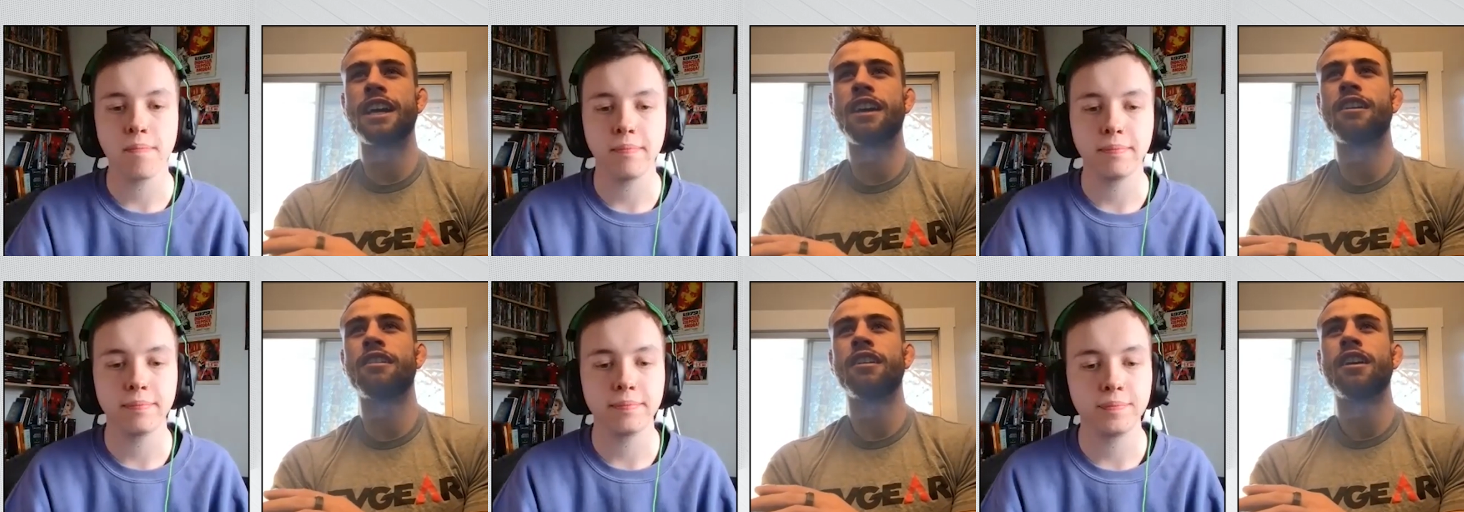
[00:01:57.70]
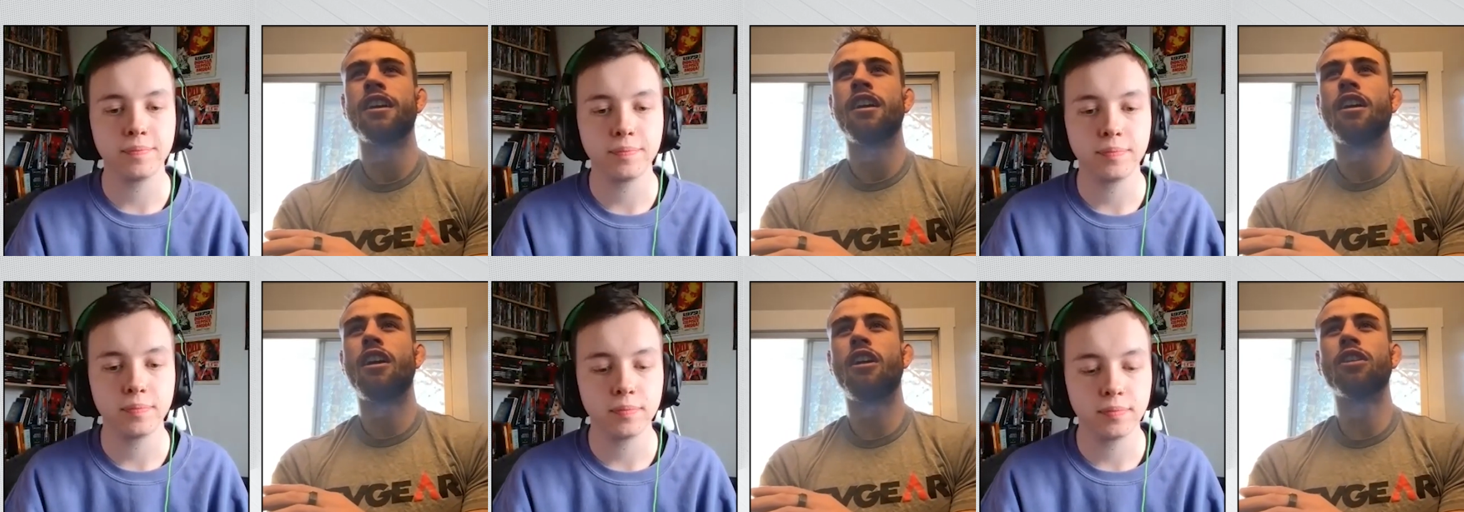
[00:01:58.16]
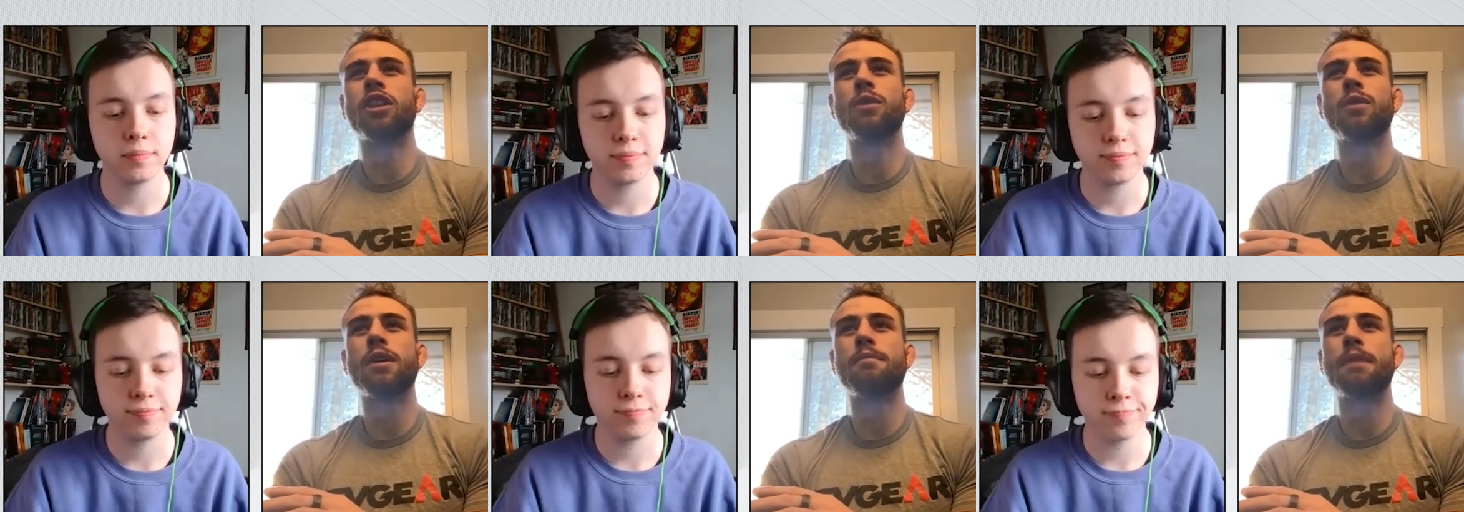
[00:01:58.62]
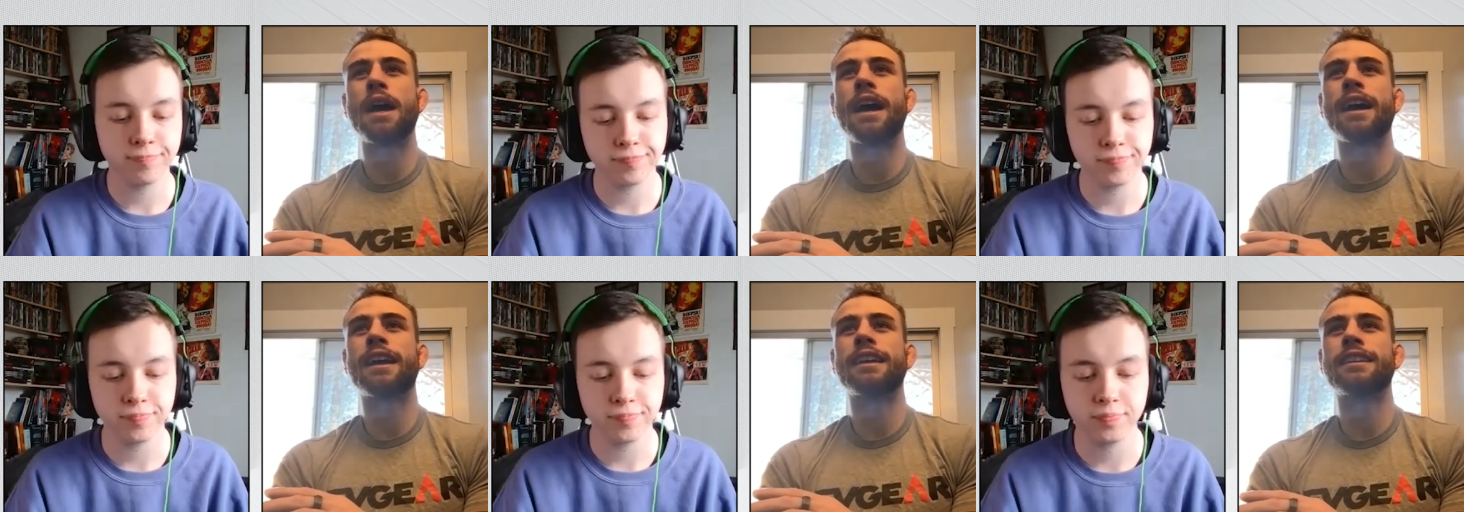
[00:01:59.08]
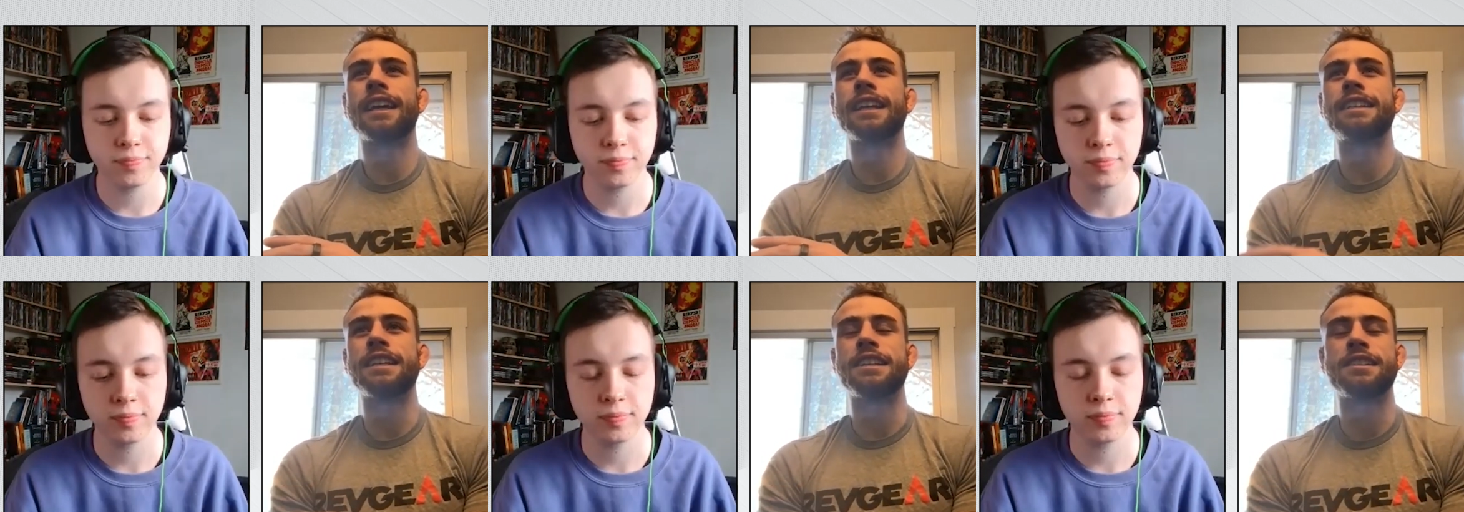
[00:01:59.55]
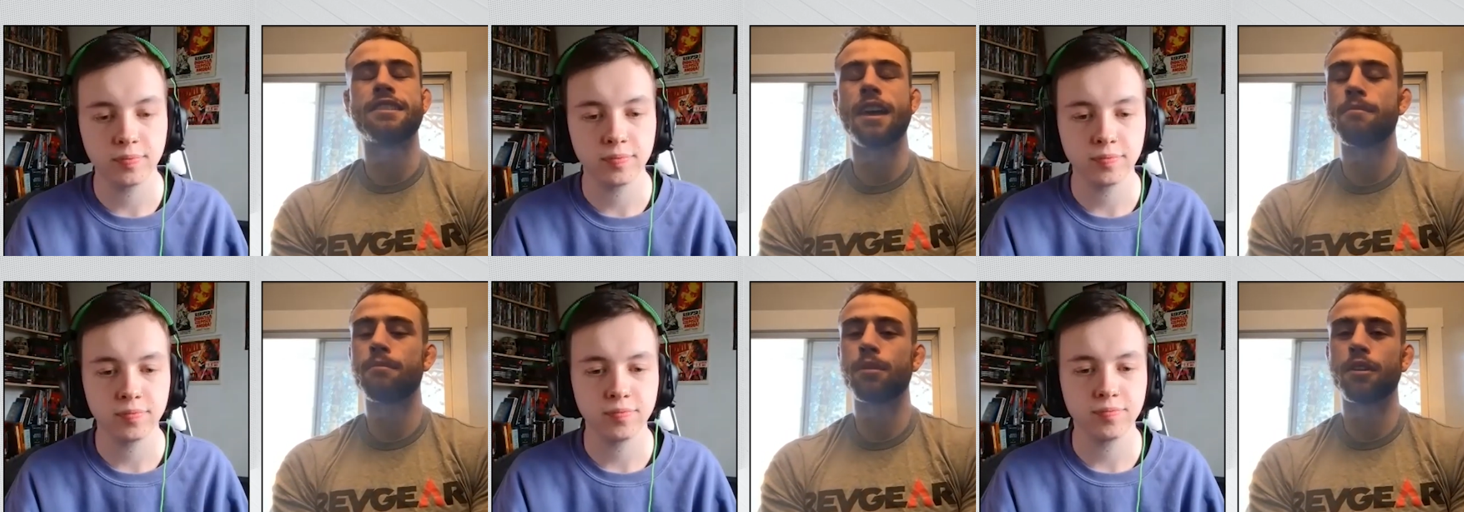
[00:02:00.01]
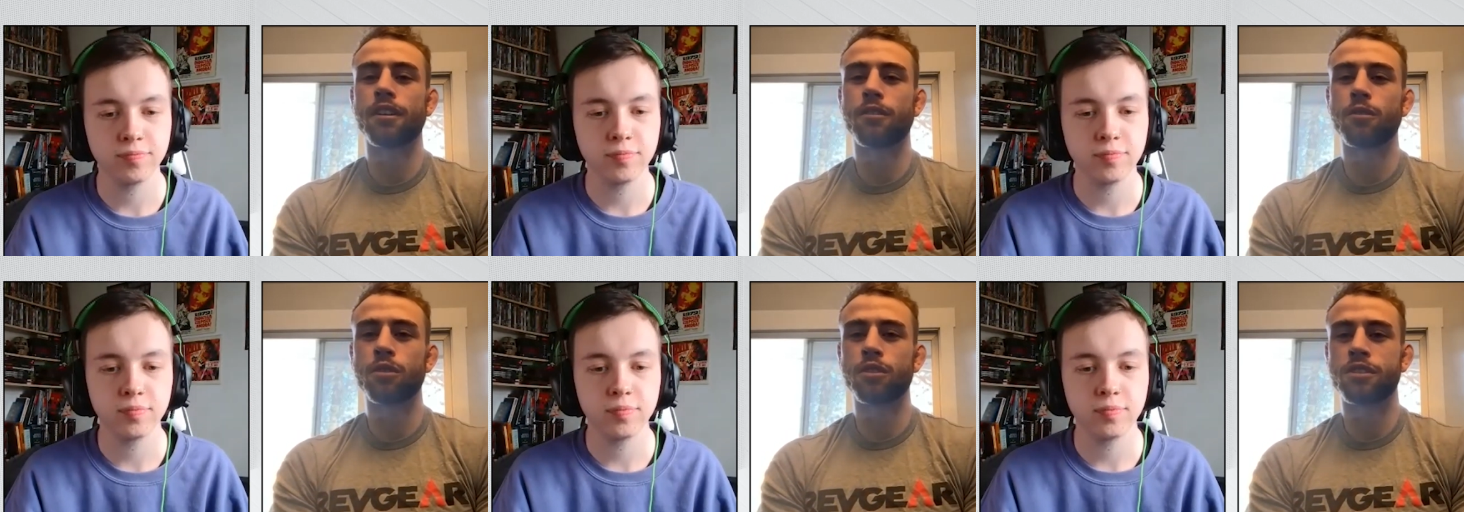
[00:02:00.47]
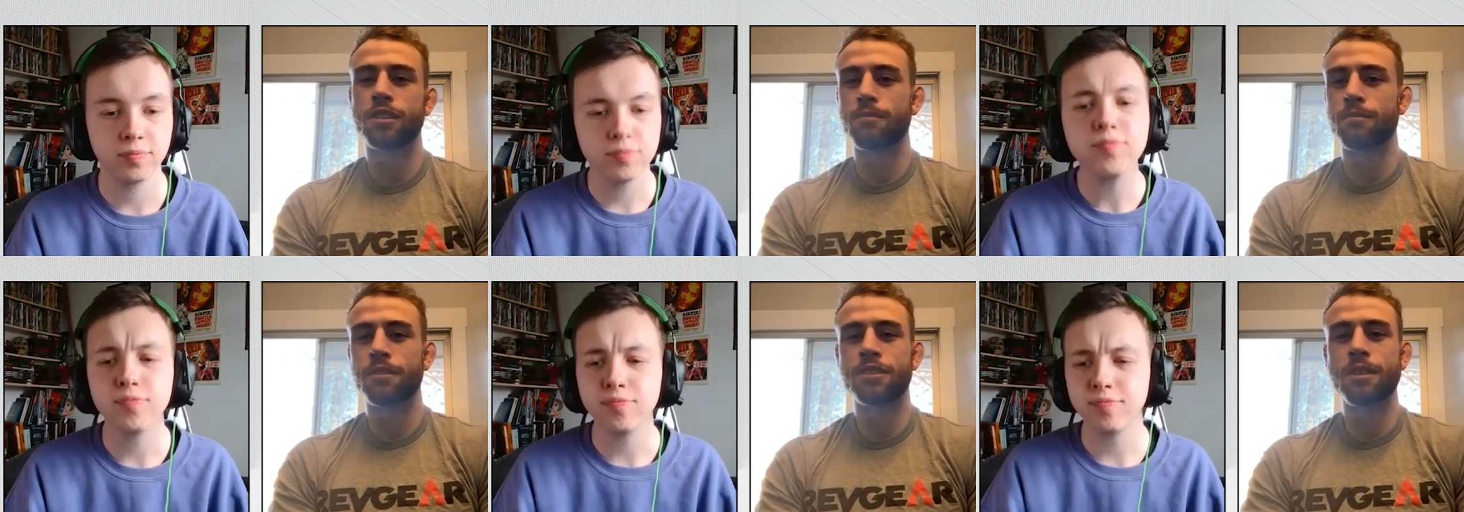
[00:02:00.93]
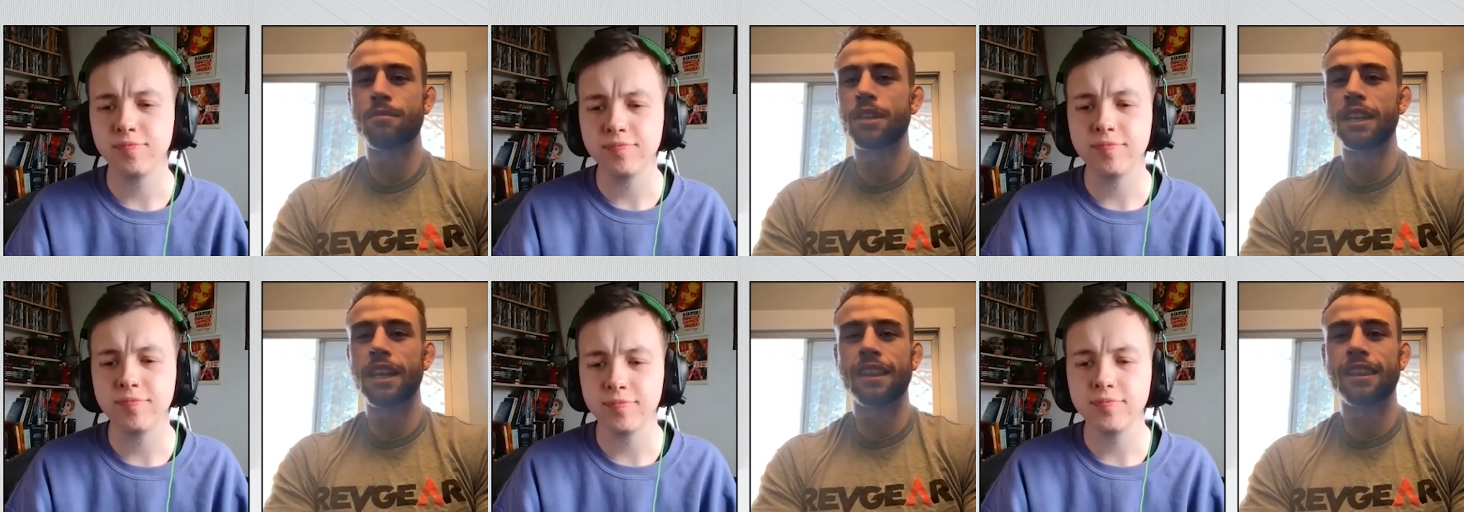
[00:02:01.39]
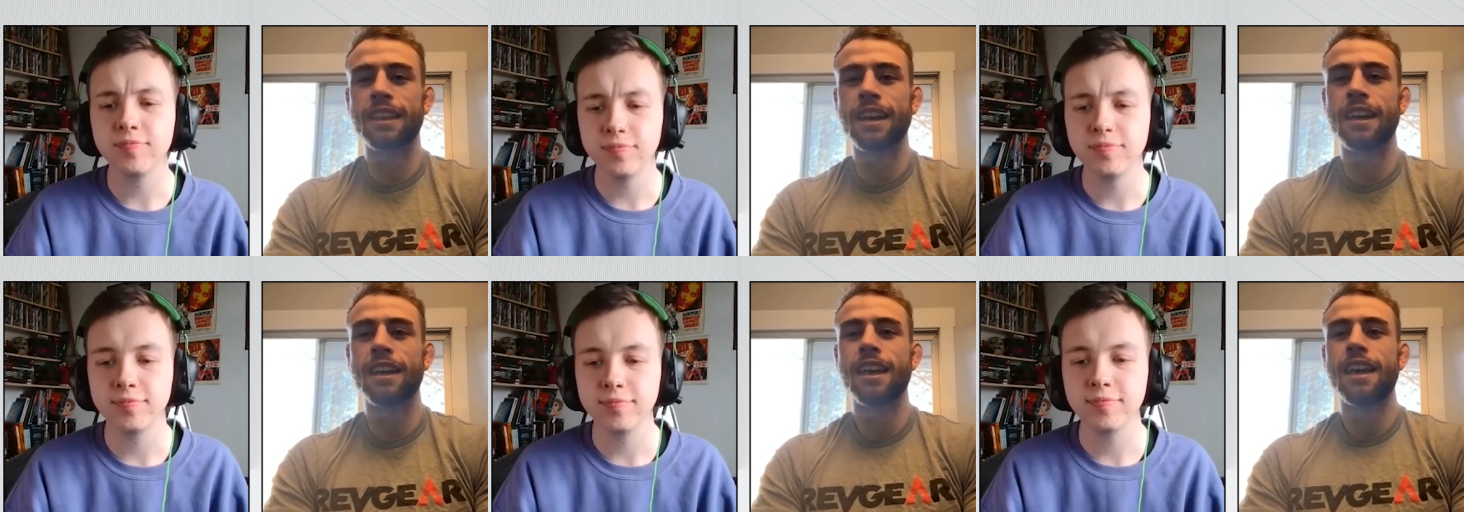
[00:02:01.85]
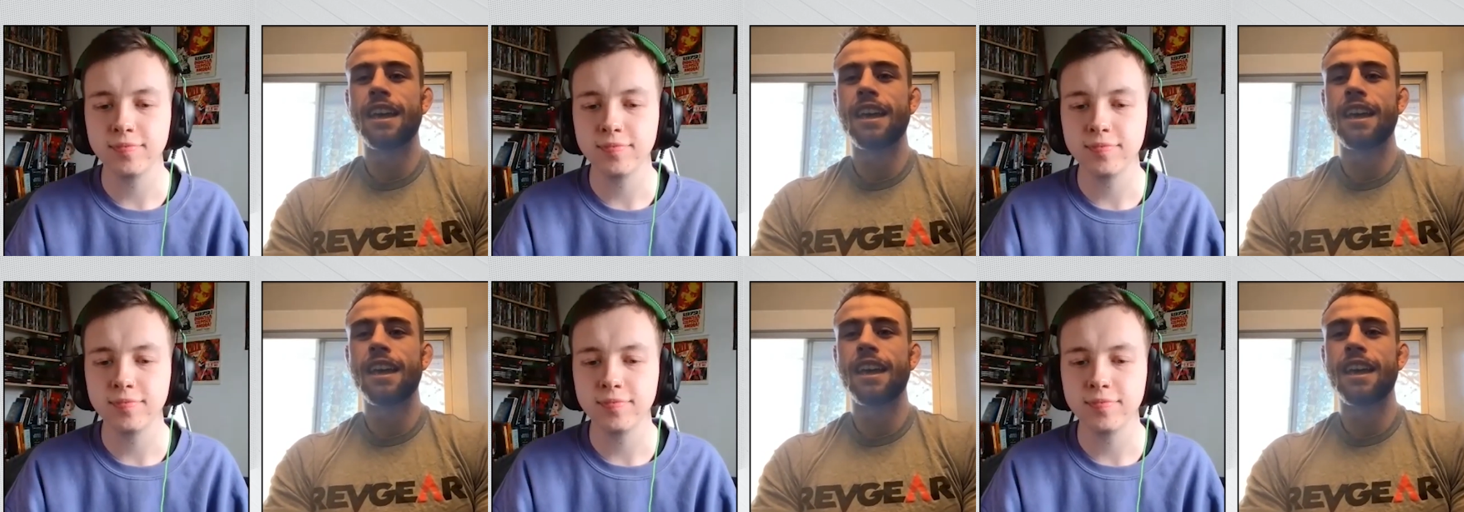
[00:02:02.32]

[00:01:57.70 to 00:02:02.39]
Speaker 1: out all the way back in like December or some something like that.